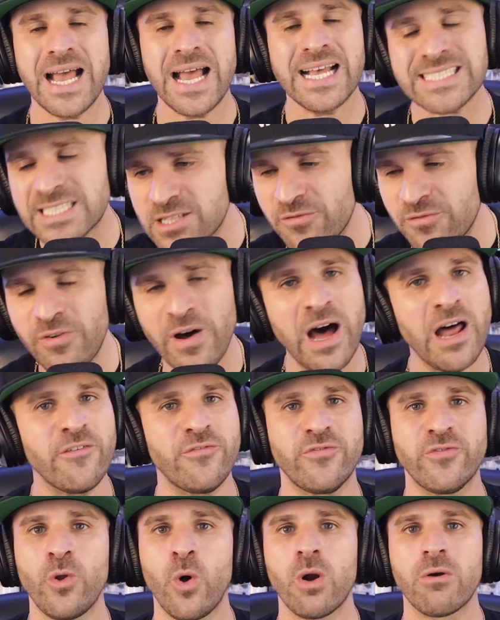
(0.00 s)

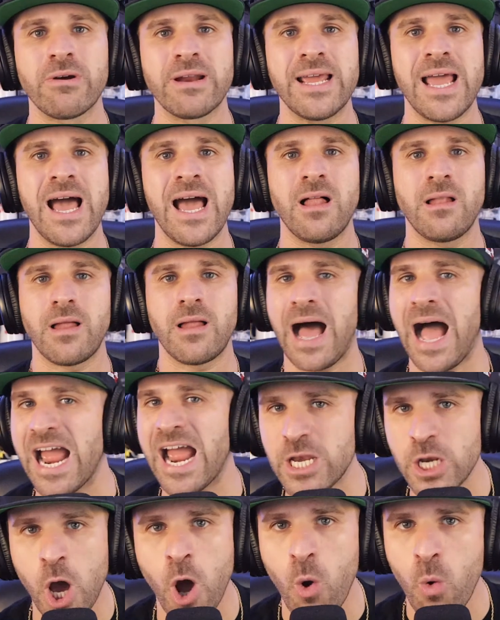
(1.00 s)
Estevan Floreal.
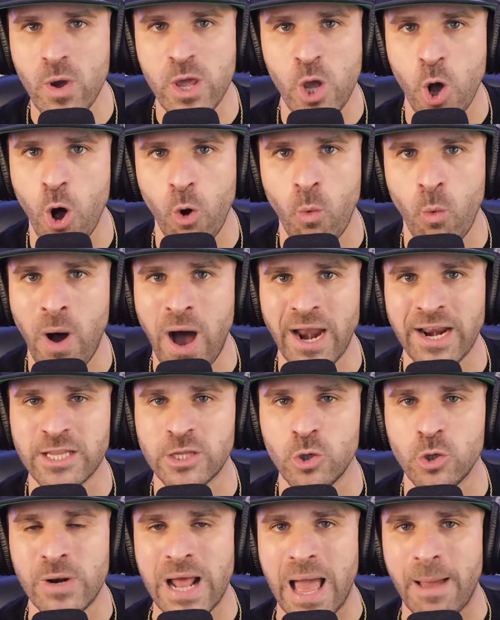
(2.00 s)
I know we all want
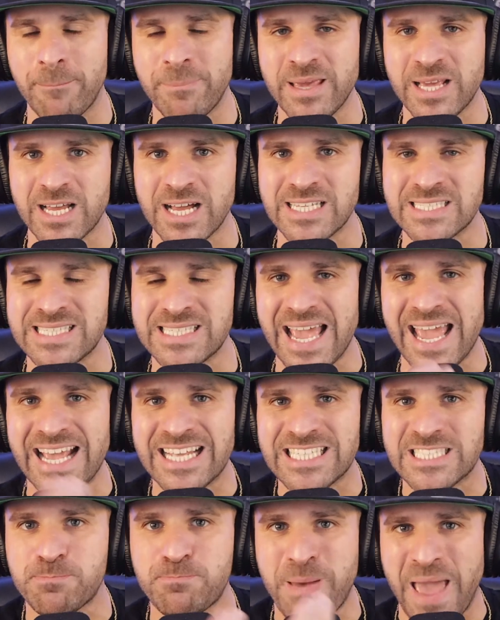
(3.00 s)
to do that because
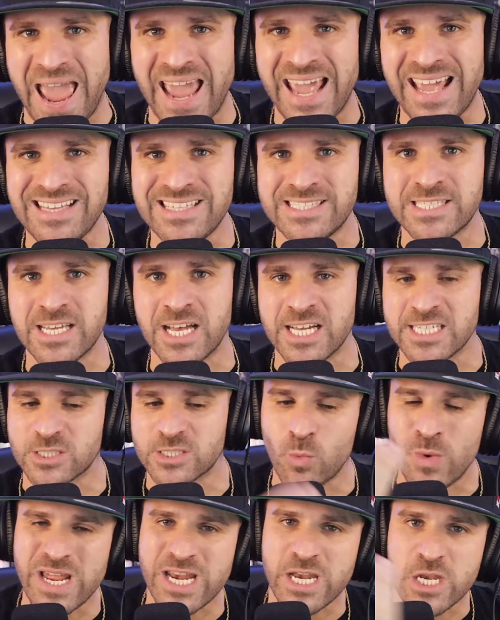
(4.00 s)
it pains
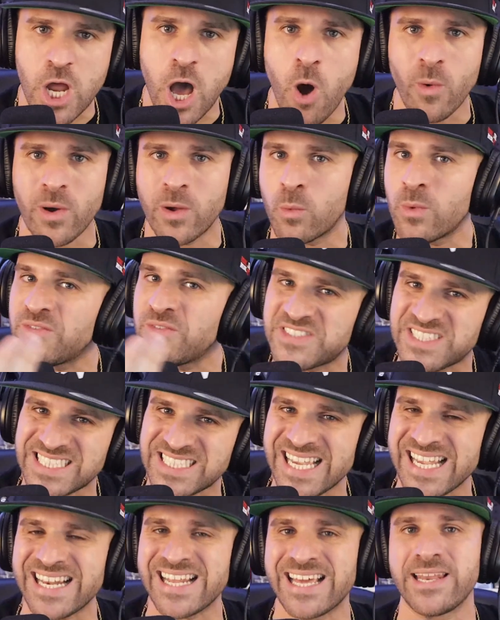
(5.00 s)
us. We know it. We've
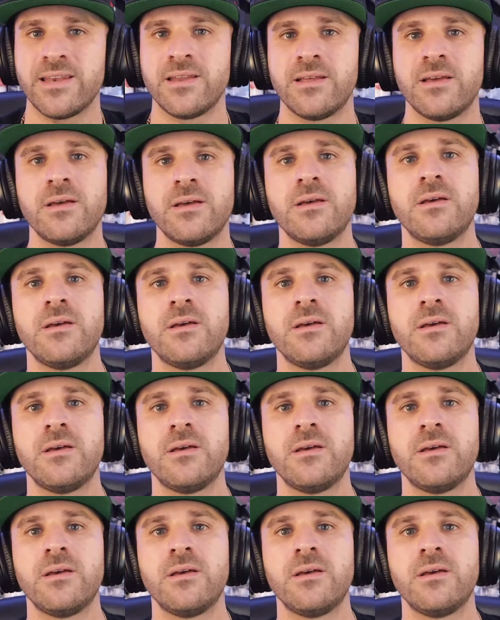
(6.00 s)
seen it.